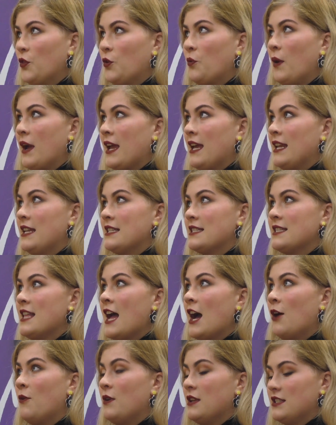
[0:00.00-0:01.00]
The way it is
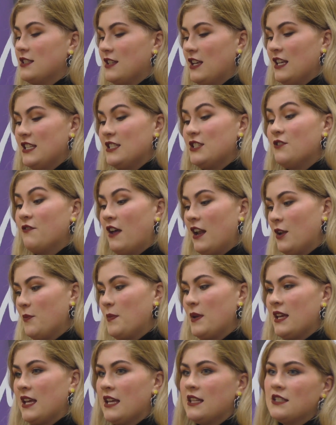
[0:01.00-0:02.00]
now, it's
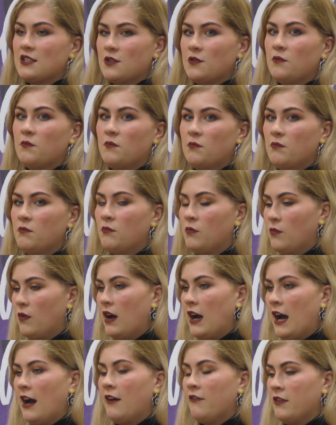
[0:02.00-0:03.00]
developing into
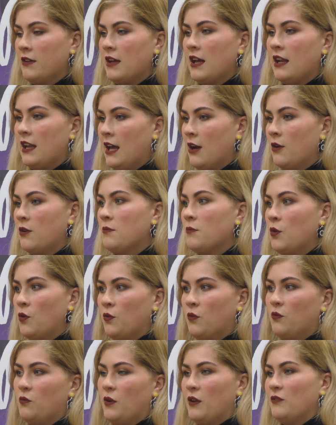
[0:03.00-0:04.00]
allowing
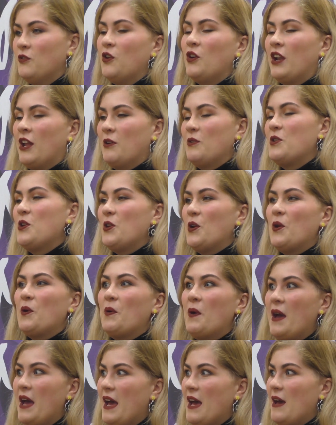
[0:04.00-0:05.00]

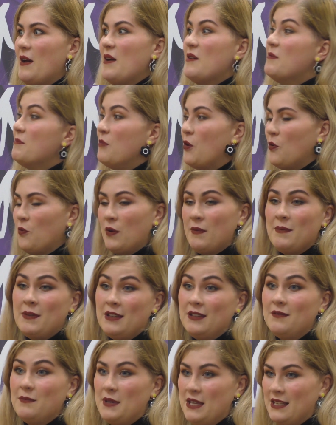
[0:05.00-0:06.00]
more
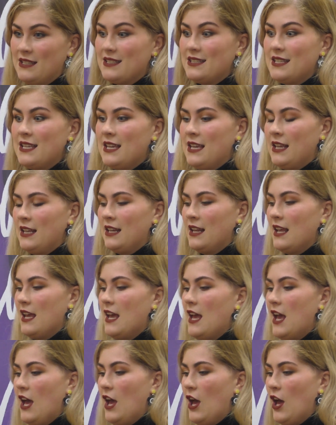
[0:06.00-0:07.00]
women being seen.
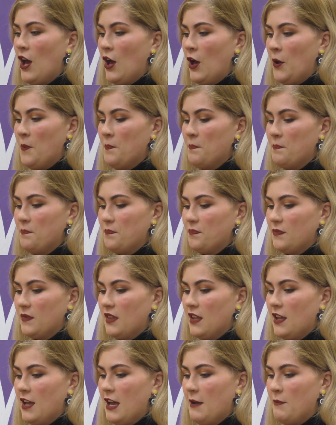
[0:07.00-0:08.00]

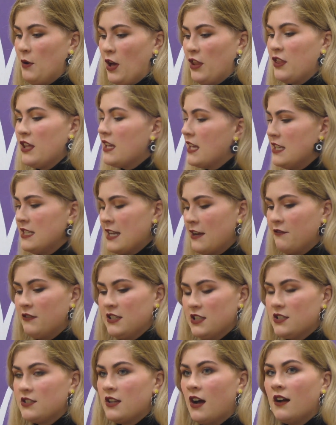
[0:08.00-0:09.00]
But I think it
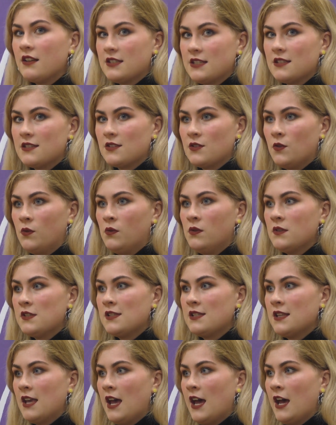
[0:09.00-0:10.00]
definitely starts at
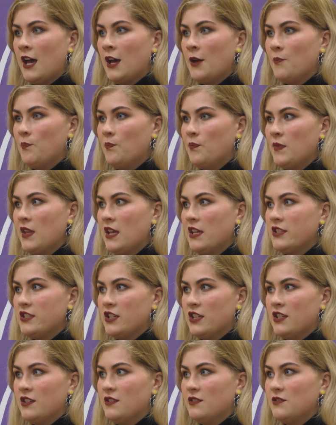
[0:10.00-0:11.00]
schools,
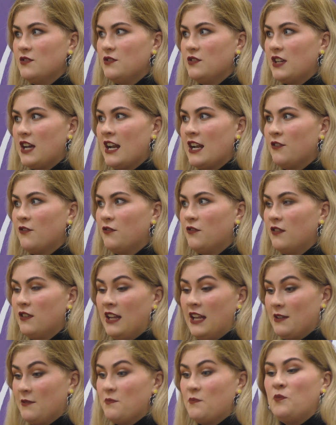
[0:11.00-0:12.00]
to kind of,
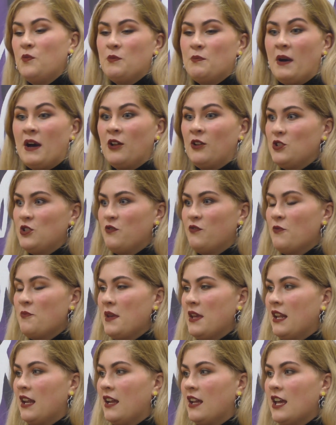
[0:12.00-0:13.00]
with biology for
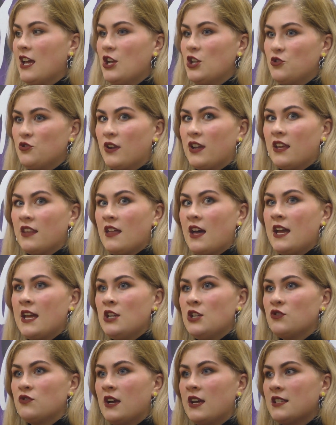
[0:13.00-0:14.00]
me, trigger that
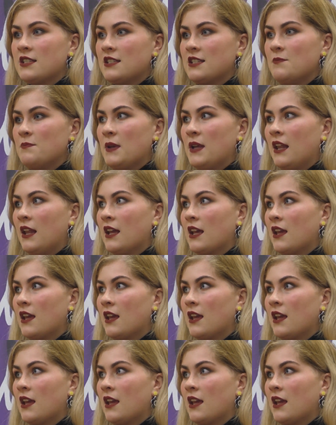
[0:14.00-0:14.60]
interest and be